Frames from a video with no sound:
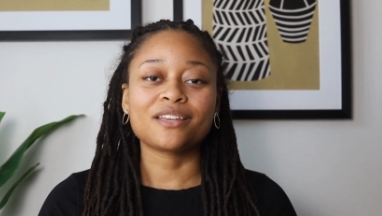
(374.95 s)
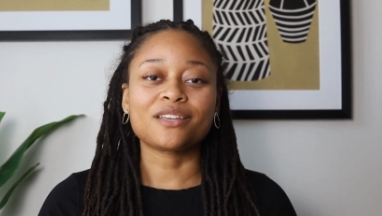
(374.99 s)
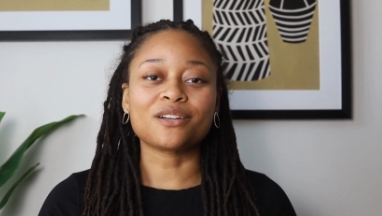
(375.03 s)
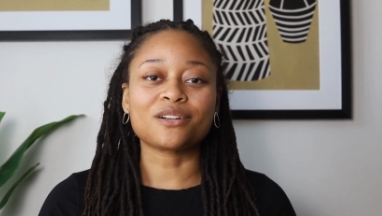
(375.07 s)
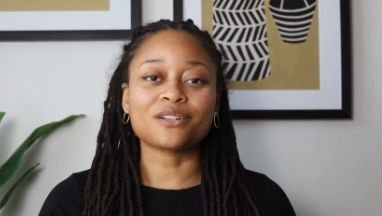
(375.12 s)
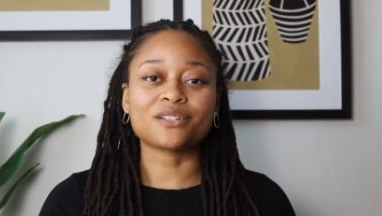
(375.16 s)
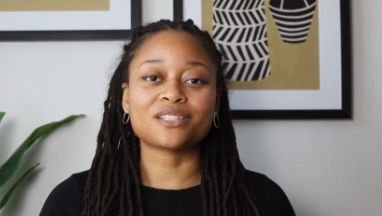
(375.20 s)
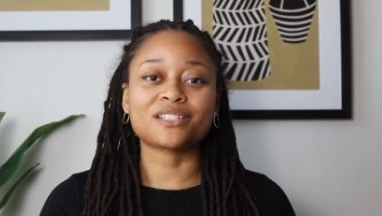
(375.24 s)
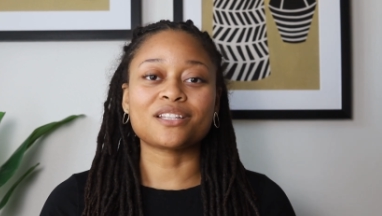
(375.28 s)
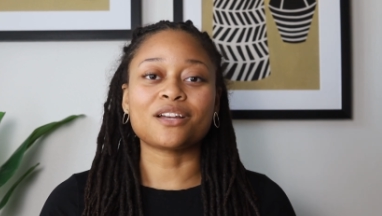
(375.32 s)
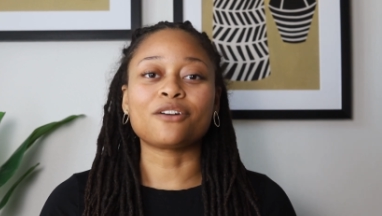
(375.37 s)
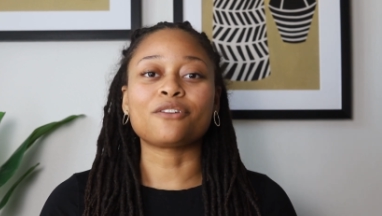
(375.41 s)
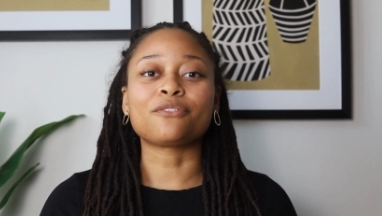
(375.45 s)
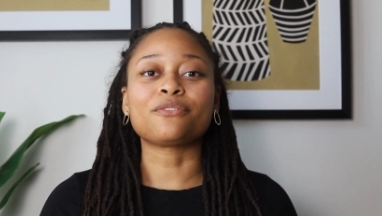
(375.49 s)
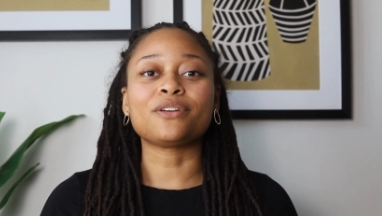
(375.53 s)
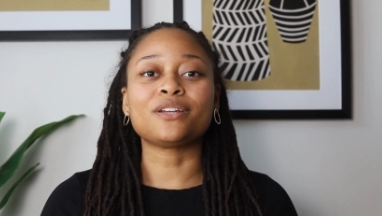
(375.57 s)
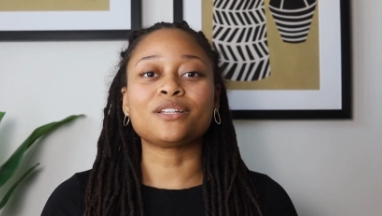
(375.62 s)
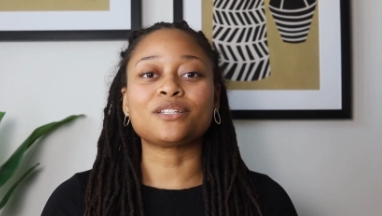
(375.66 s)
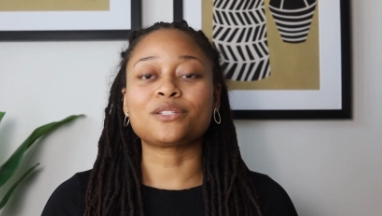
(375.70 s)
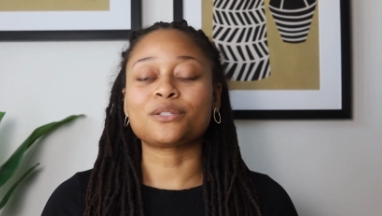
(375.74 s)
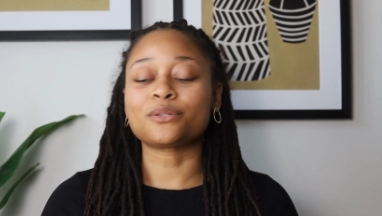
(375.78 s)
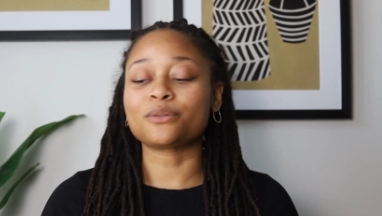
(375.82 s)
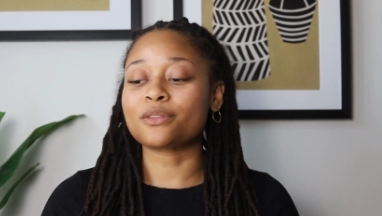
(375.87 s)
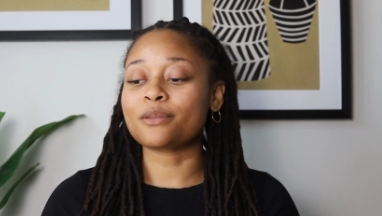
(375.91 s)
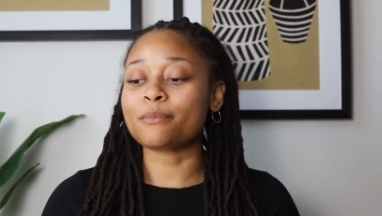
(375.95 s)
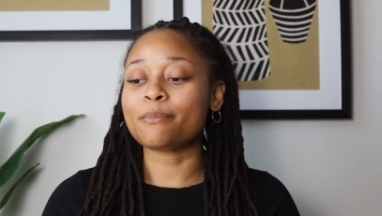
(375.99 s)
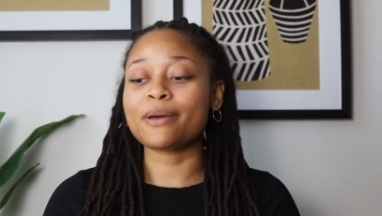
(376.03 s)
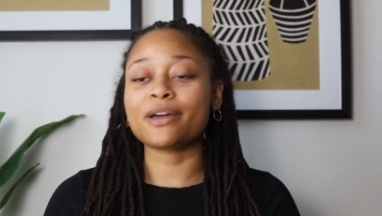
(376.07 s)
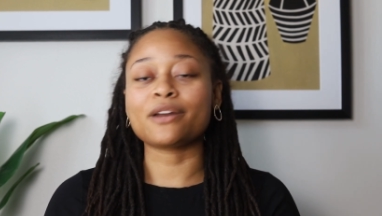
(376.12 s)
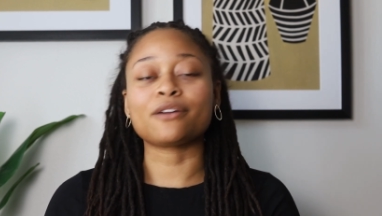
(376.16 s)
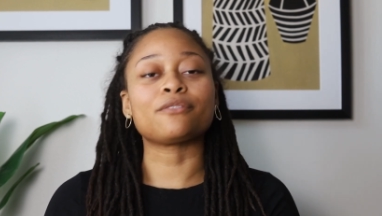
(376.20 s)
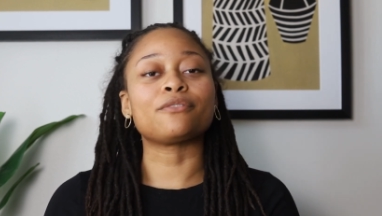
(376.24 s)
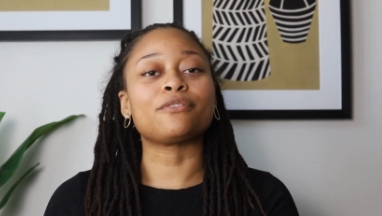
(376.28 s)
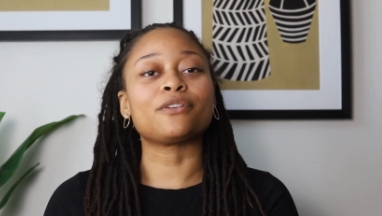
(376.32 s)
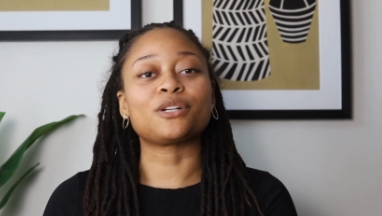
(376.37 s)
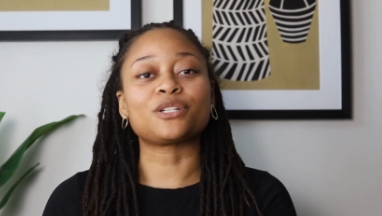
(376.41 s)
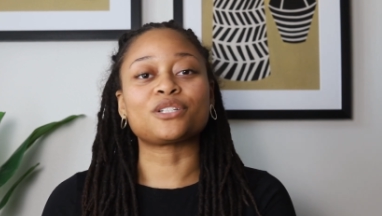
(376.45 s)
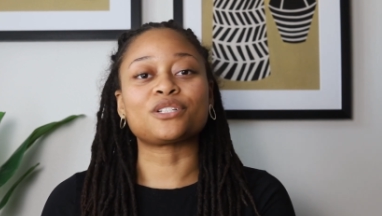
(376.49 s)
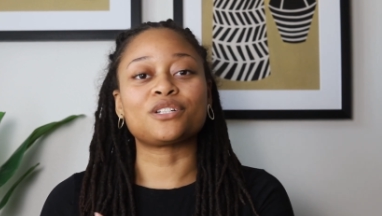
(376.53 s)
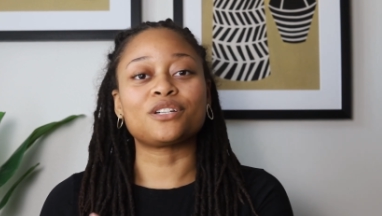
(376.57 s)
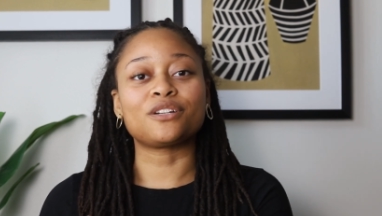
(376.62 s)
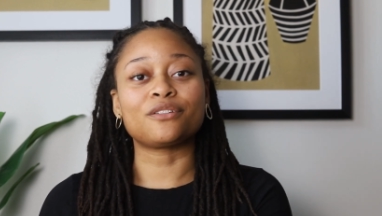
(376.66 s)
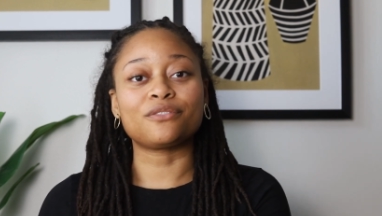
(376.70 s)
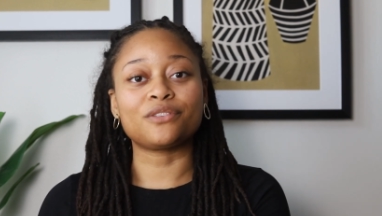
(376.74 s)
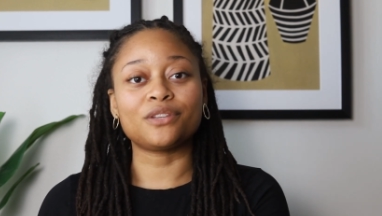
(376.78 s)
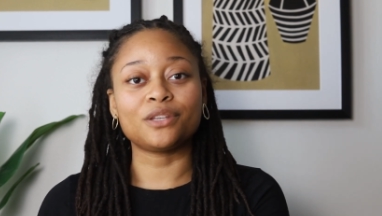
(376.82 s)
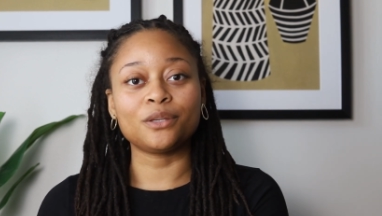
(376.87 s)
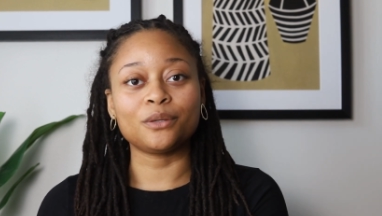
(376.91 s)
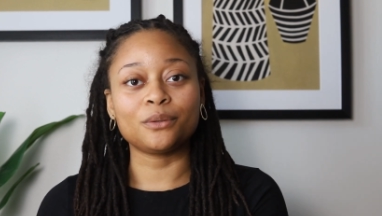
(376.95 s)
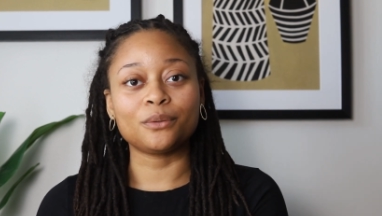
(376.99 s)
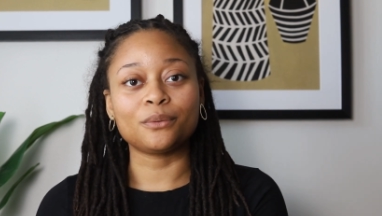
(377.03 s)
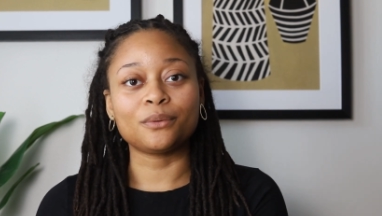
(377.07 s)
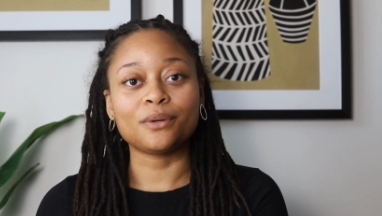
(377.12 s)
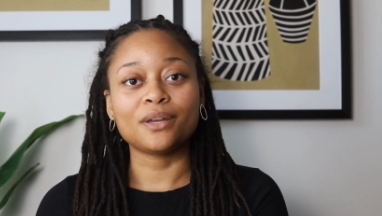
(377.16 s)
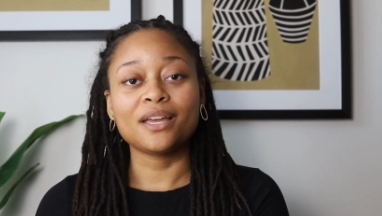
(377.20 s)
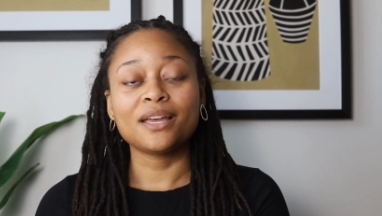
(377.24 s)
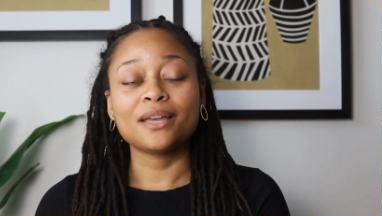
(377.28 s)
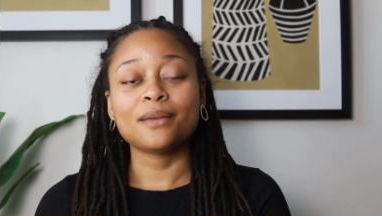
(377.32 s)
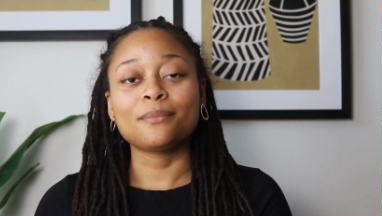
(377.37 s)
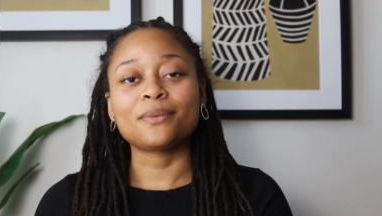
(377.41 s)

yourself into the better version of you,